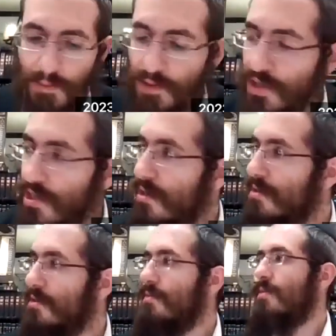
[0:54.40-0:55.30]
Starting from
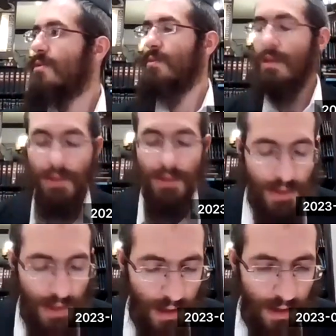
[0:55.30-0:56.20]
Shkia, and
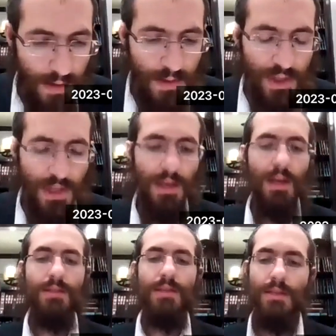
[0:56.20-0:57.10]
between that the
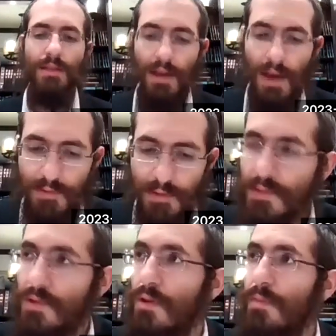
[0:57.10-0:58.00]
Shkia and Seisek
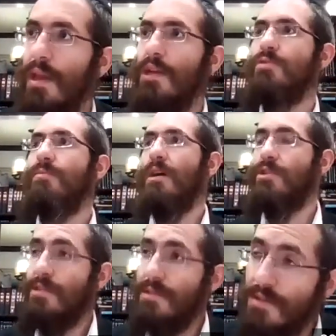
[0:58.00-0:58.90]
Chavim is called Ben
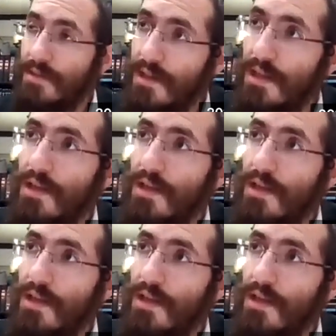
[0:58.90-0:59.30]
Ashmashes.